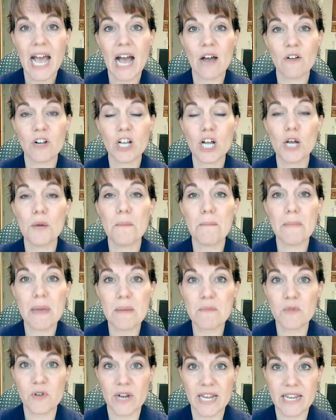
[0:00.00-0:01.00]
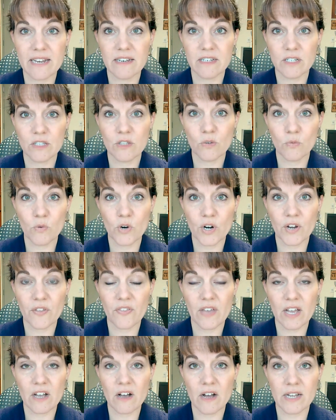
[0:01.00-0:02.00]
how to commemorate the work
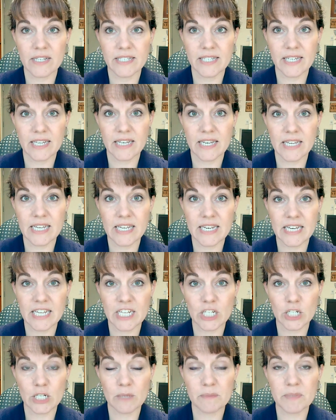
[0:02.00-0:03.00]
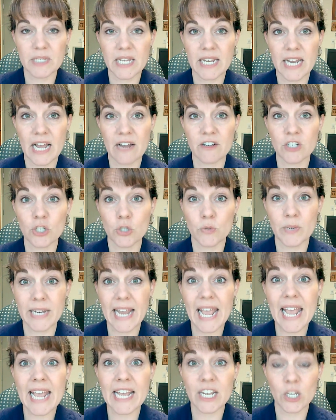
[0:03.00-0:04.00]
that God did in Egypt, and how to do
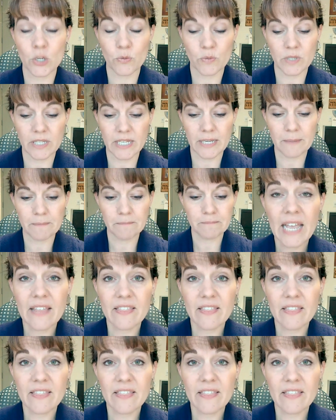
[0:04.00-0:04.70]
it annually.